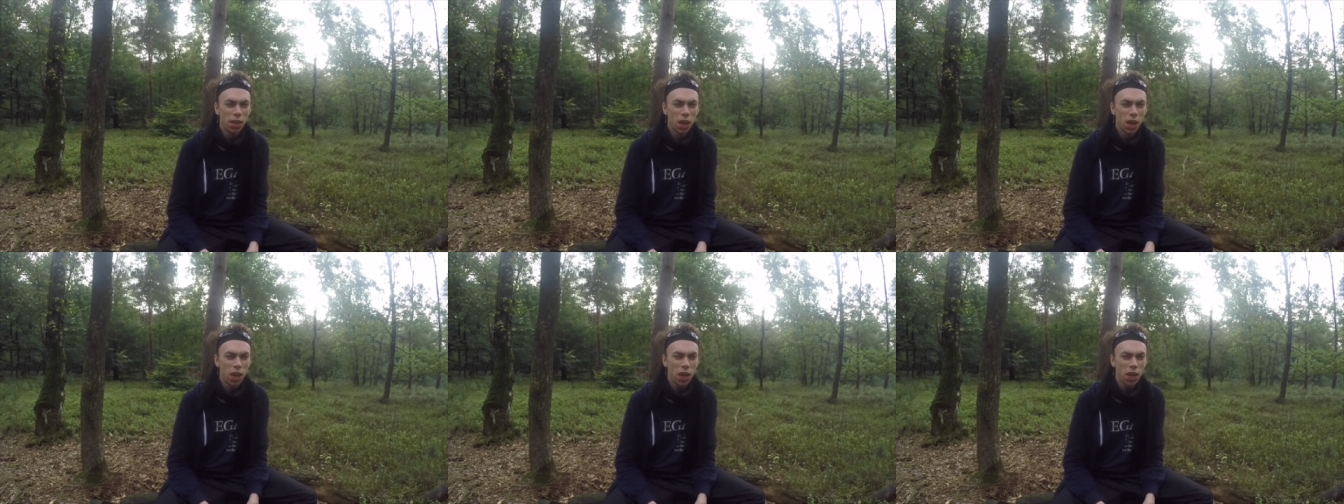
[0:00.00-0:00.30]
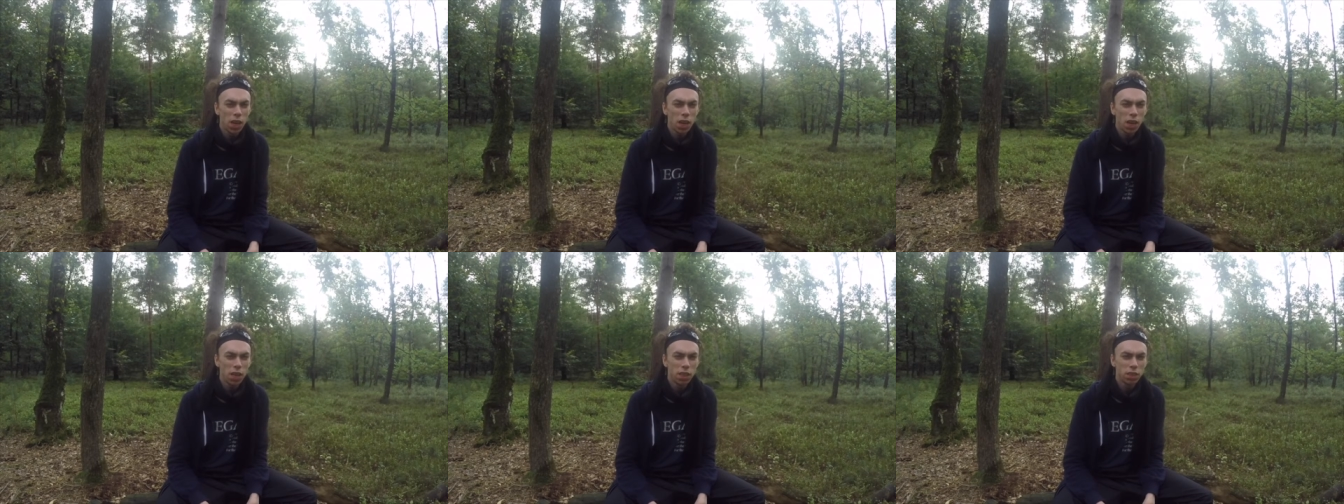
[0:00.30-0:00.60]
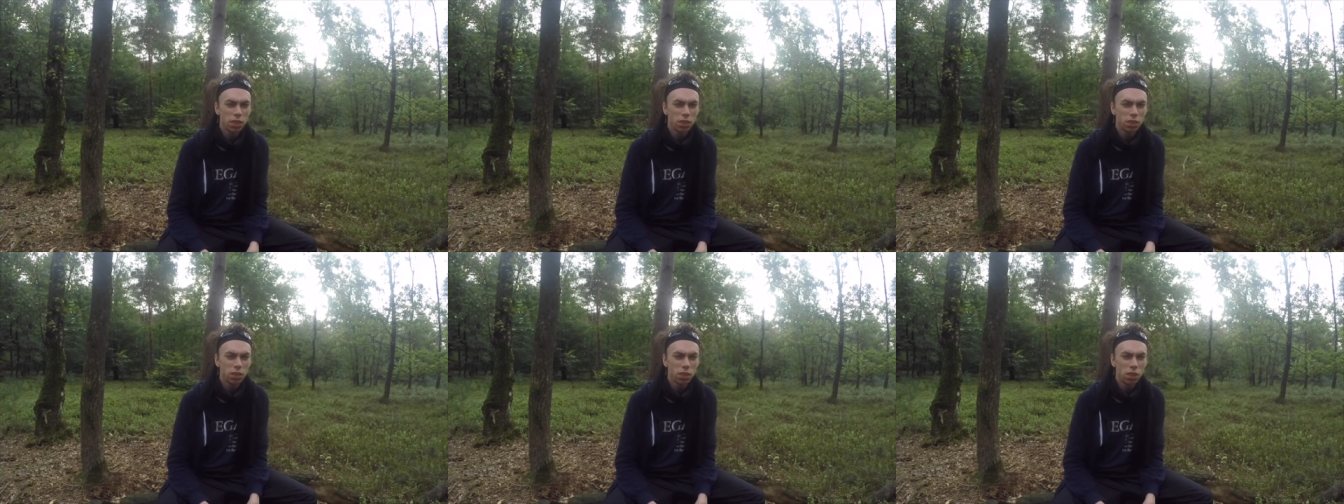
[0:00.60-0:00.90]
highlight
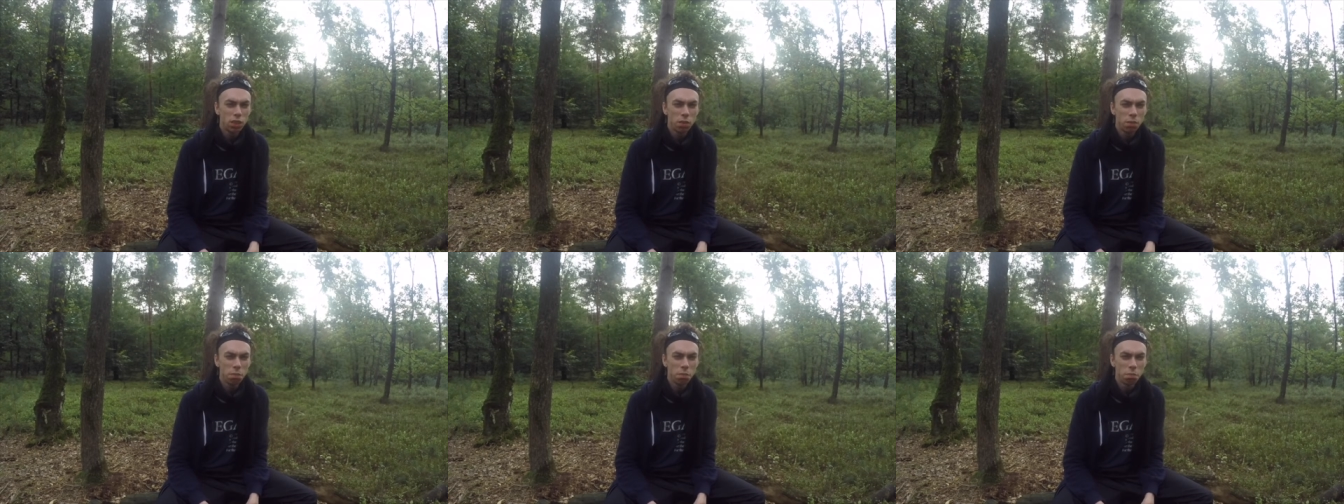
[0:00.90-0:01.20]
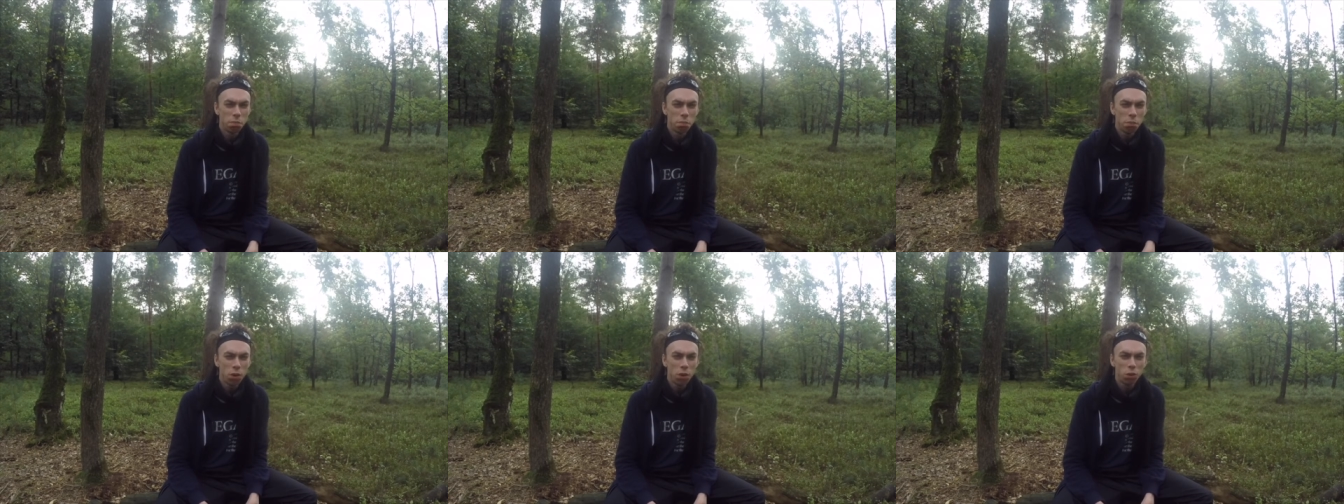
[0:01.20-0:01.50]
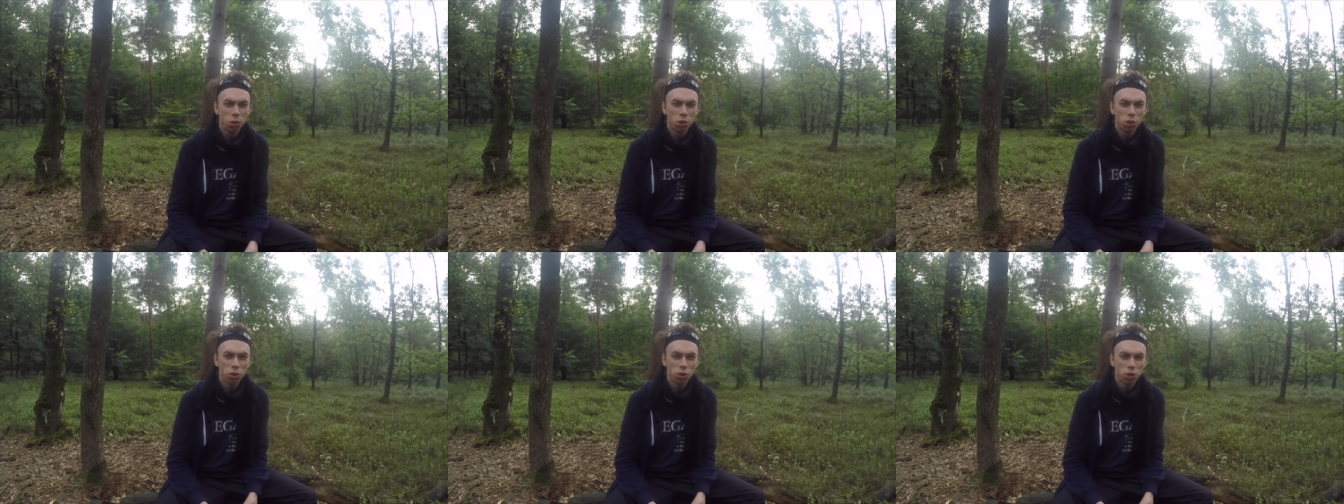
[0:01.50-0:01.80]
the
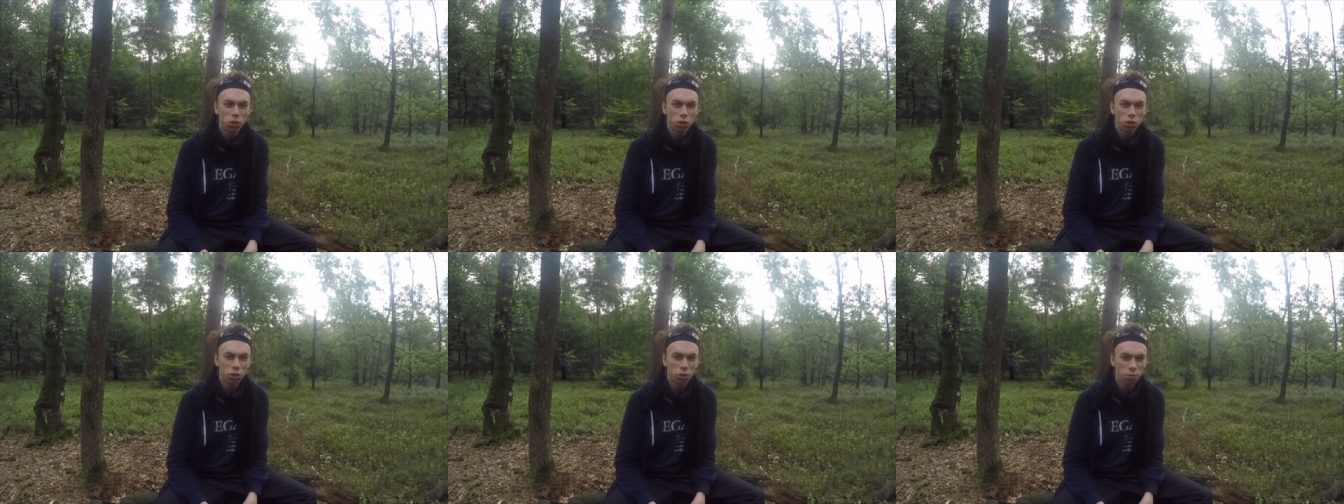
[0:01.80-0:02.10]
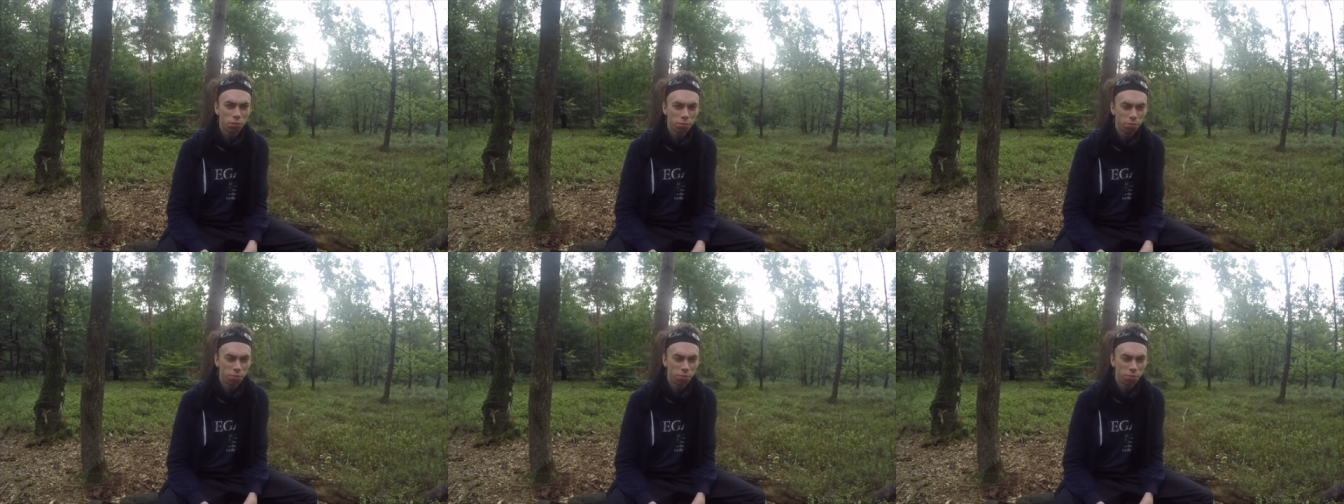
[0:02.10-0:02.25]
most